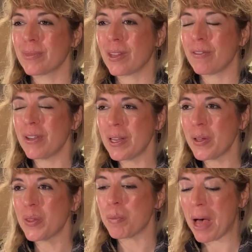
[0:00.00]
Feel
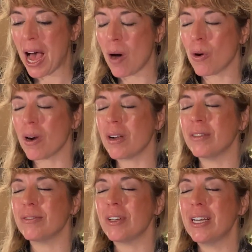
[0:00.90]
the power of
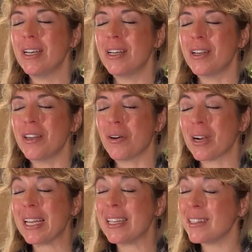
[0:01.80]
your
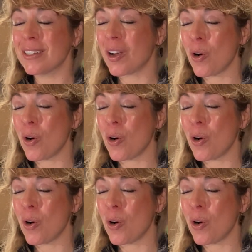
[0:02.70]
indigo